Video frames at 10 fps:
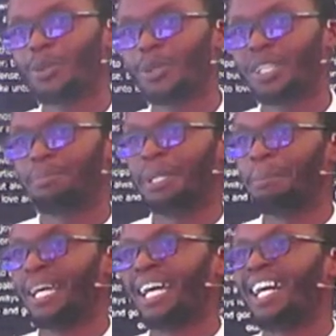will
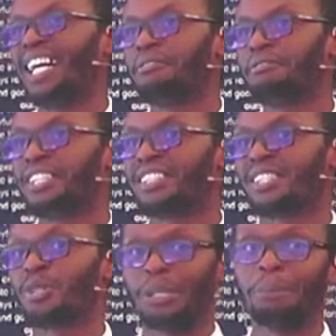prepare a
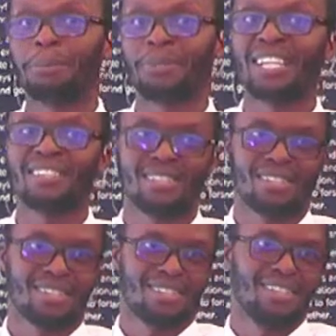feast to
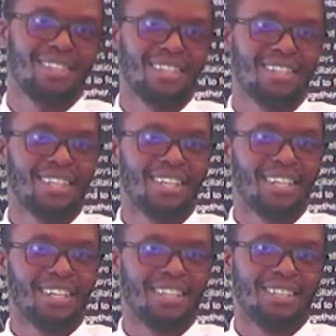impress.
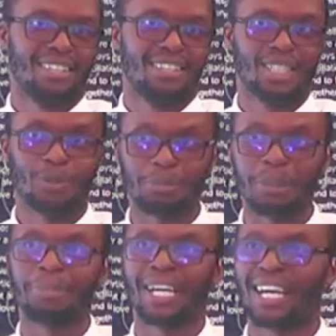He will
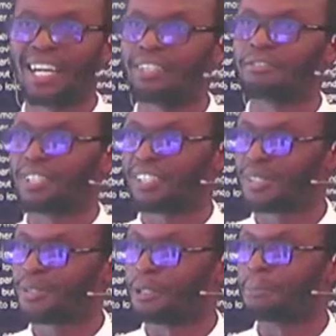prepare a
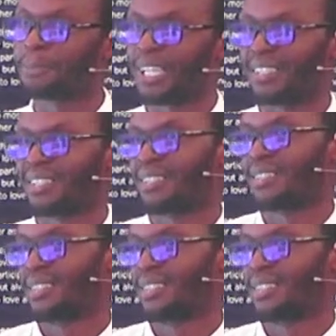feast to impress.